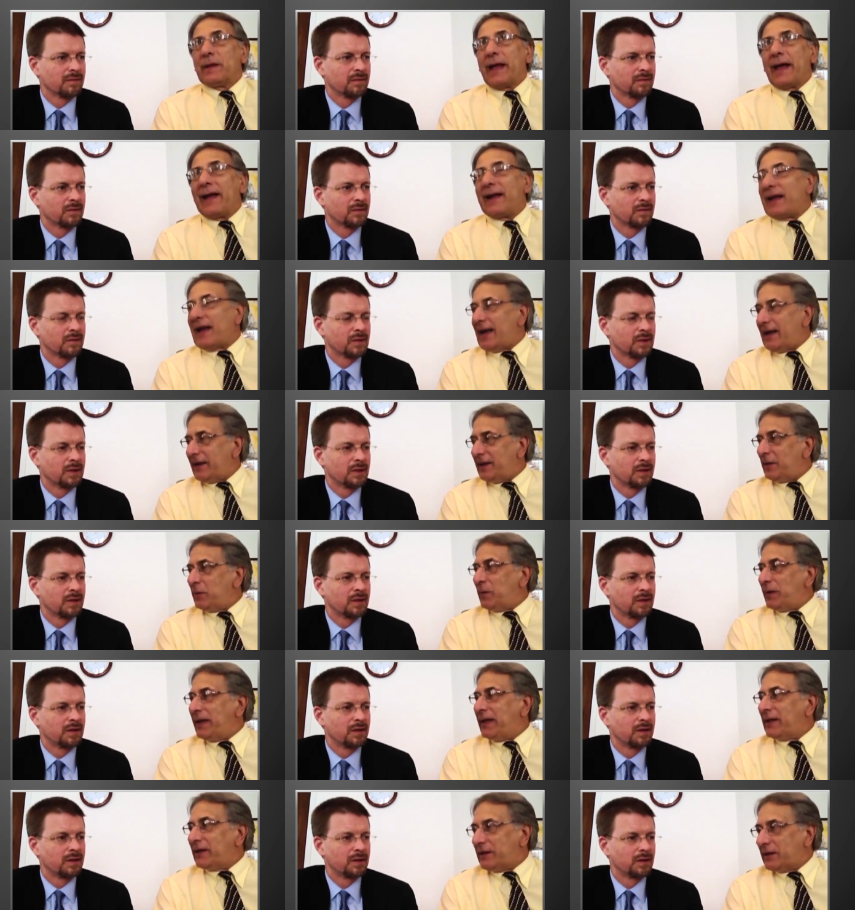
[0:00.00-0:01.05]
Speaker 1: how, how do you,
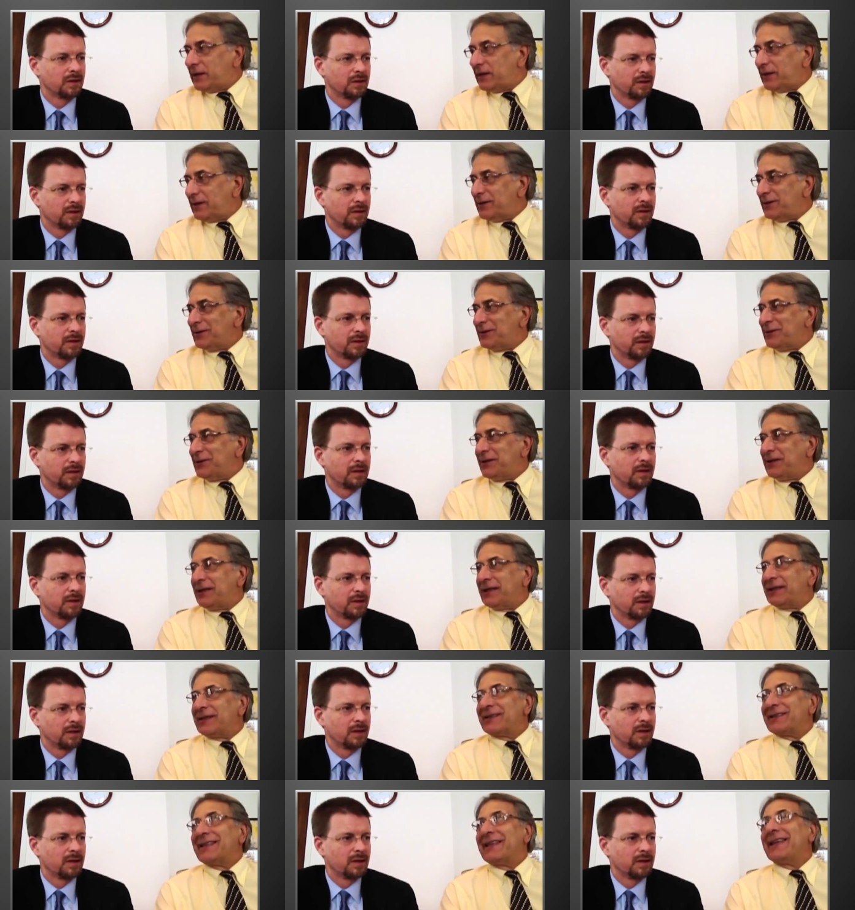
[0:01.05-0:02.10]
we get to,
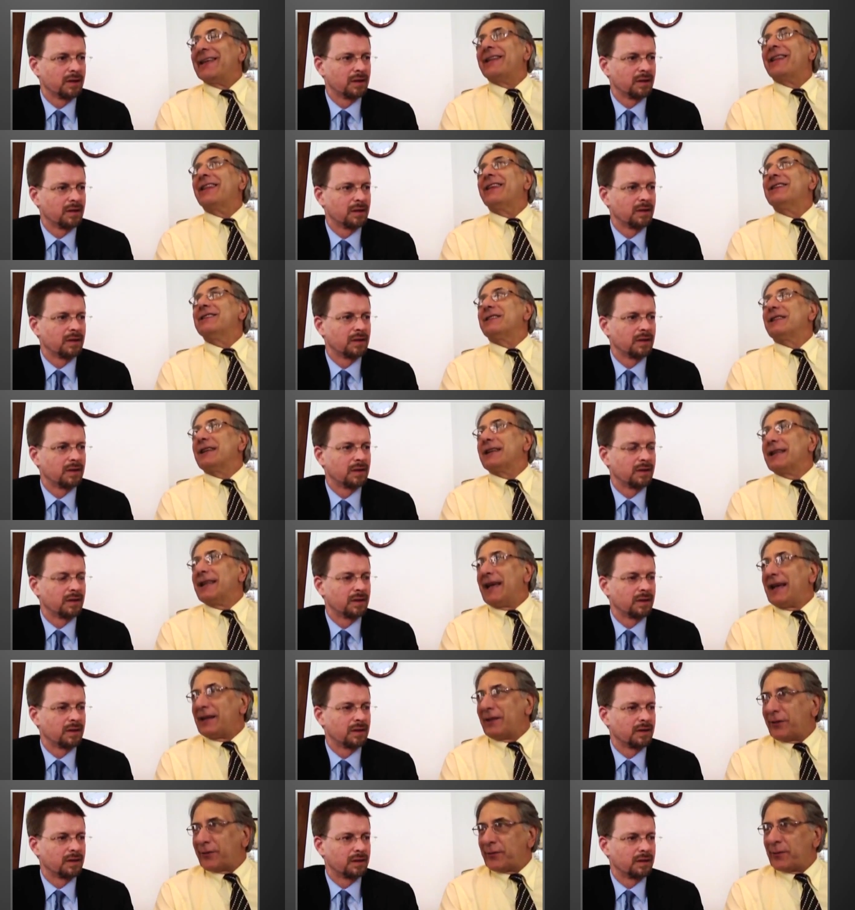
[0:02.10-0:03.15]
to, to get things like
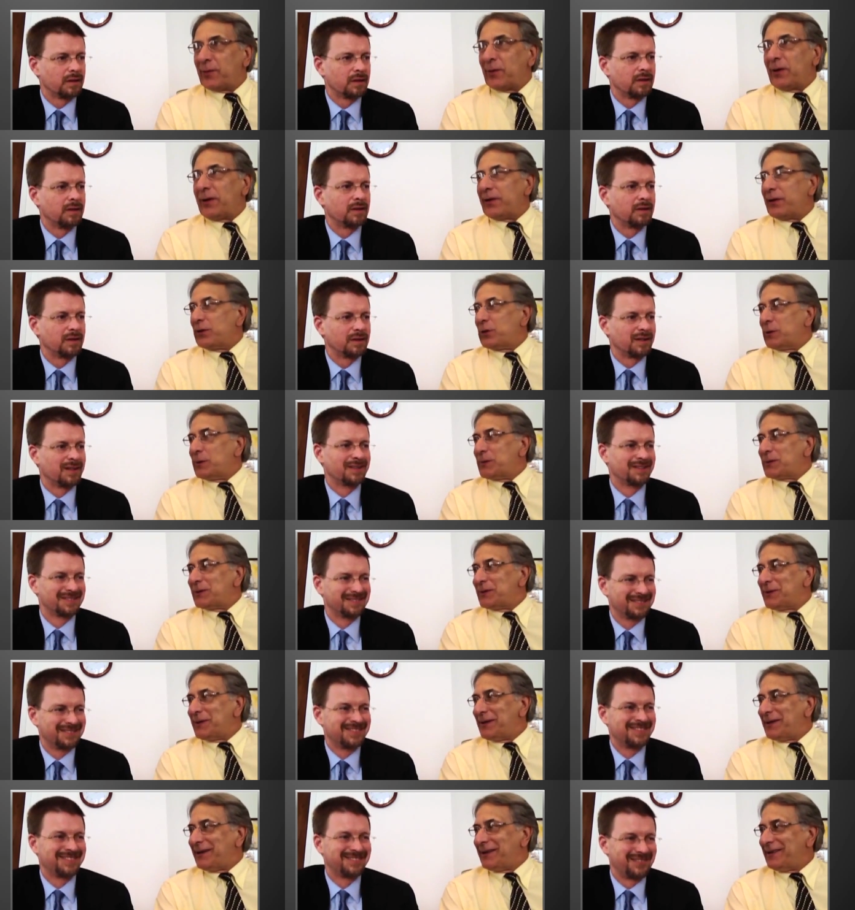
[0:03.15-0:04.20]
that through all the
Speaker 2: hoops
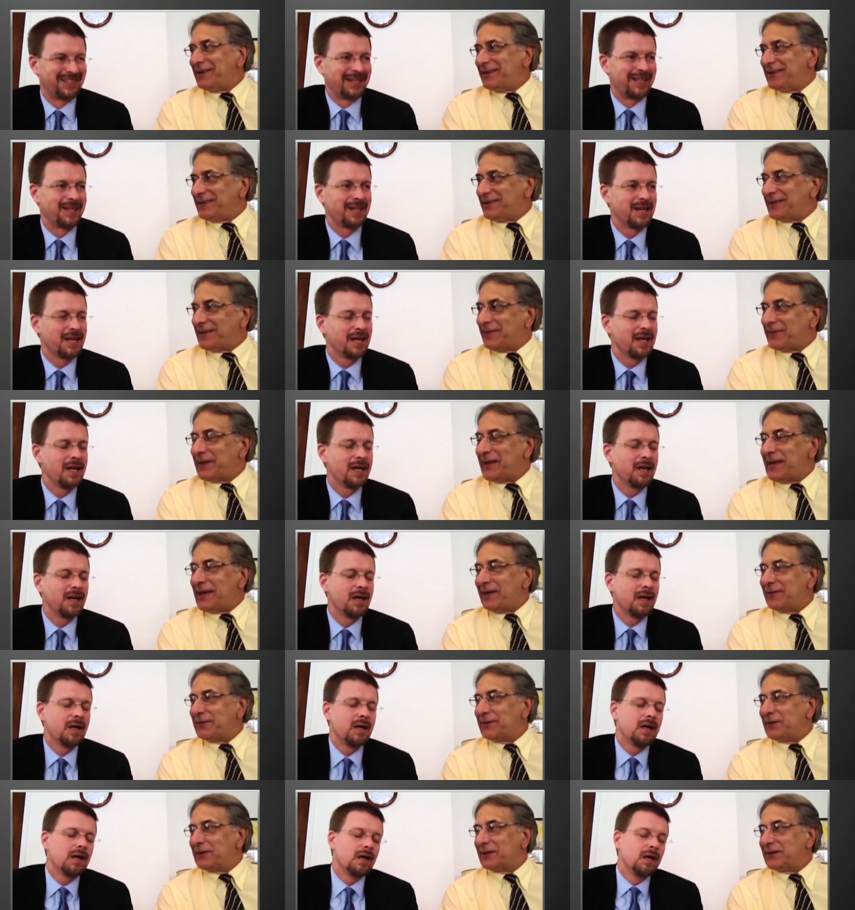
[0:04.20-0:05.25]
and, right. that we
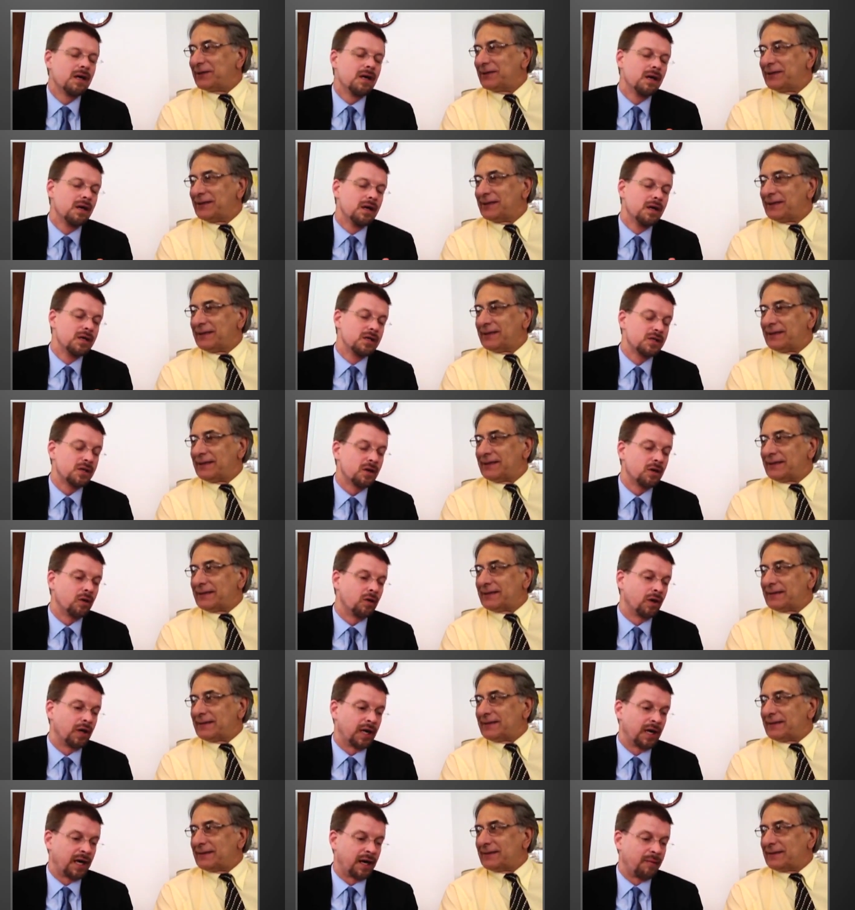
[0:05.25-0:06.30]
have to?
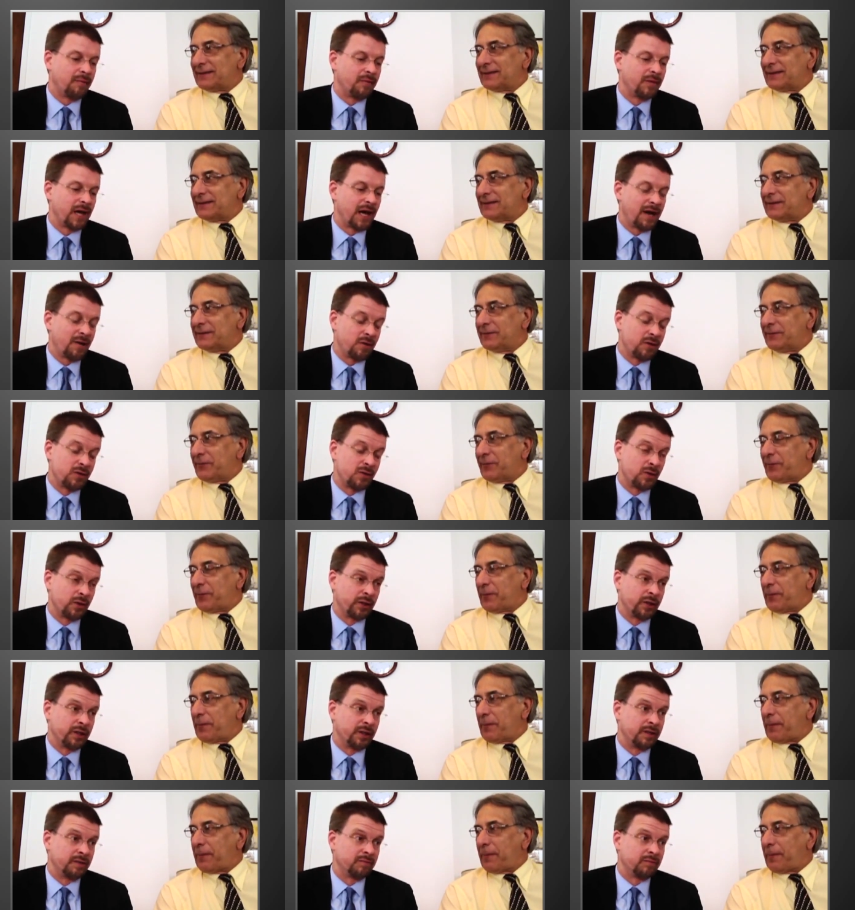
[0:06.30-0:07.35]
So um, I was
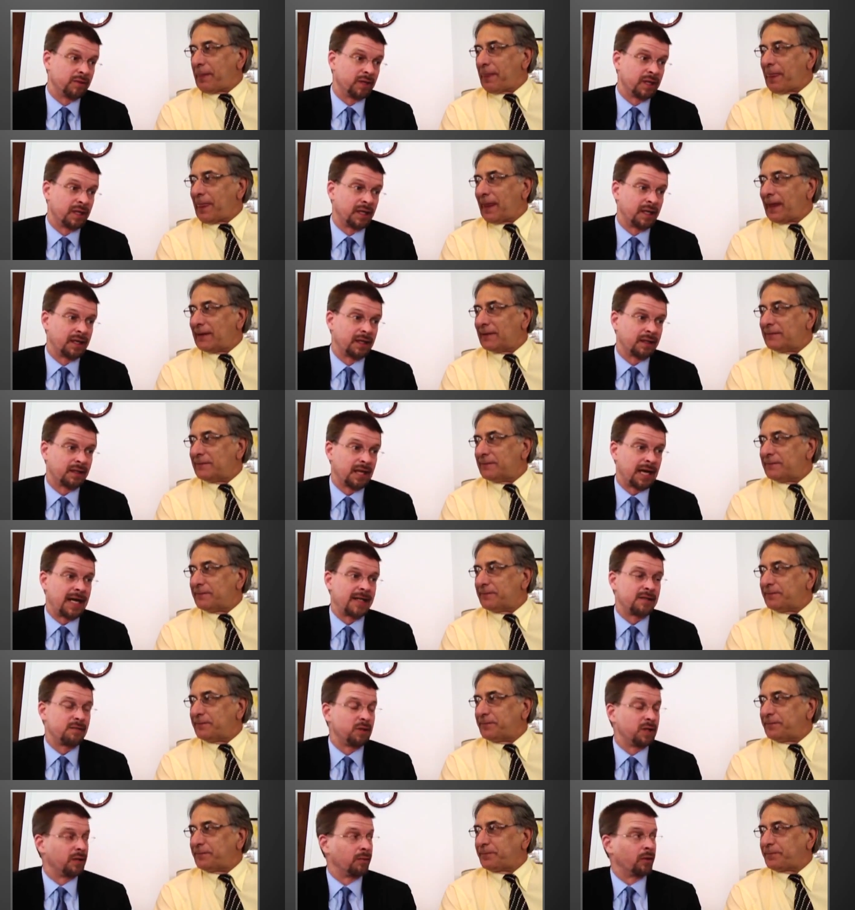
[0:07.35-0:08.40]
really uh,
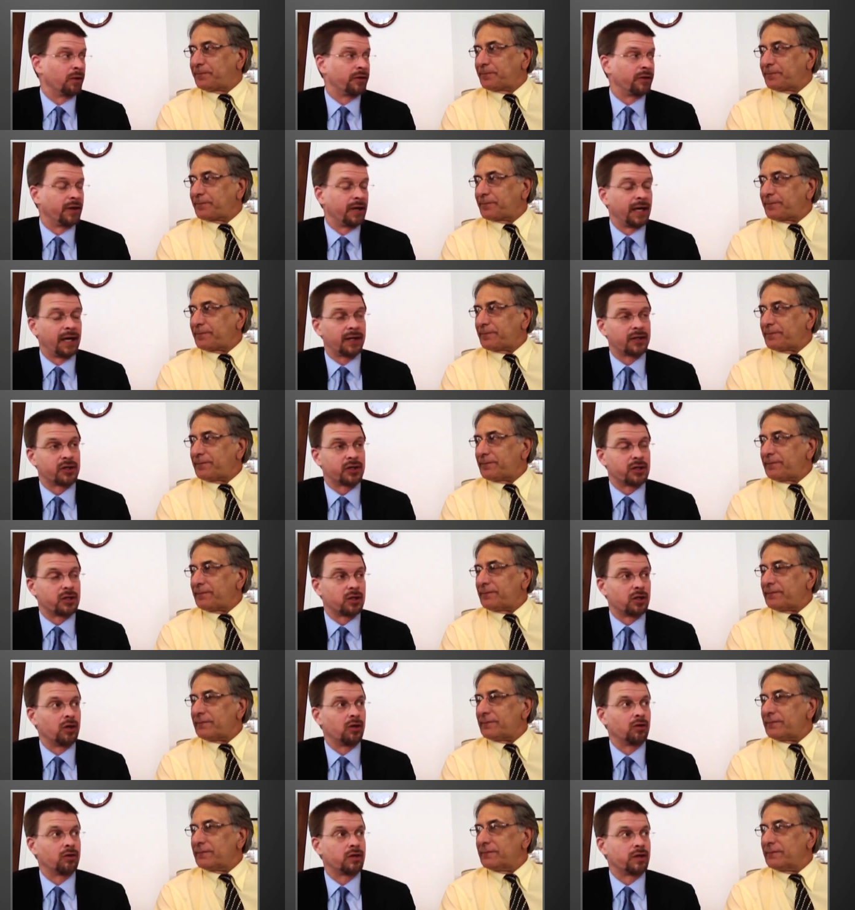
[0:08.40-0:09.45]
glad to be able to actually
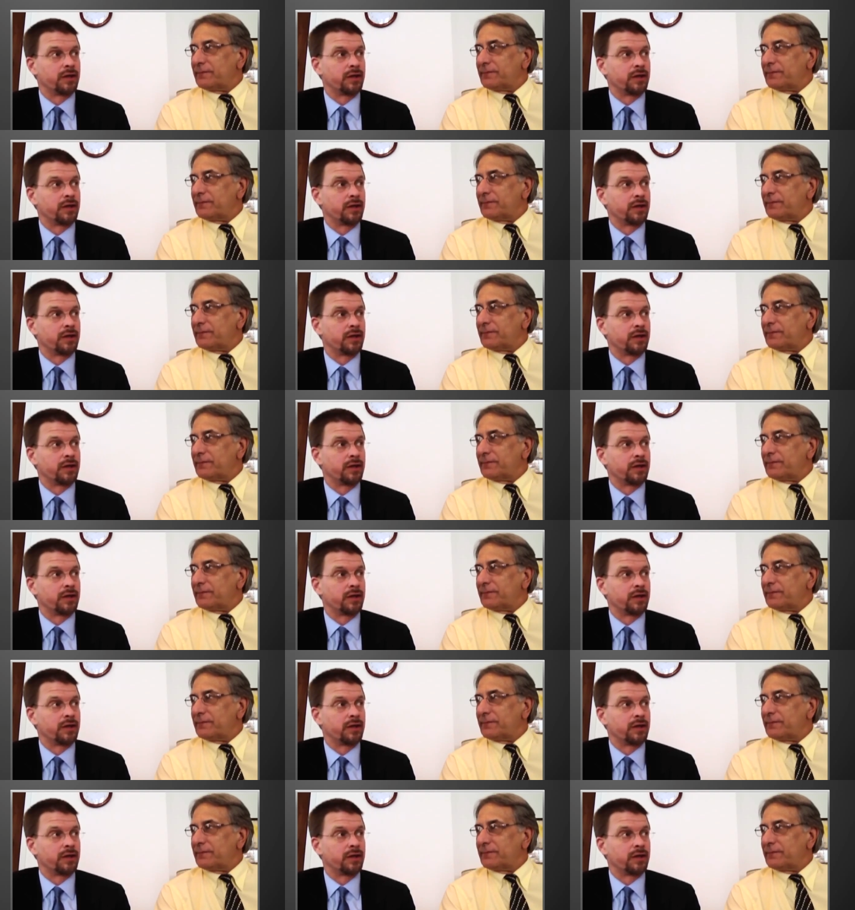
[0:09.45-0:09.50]
go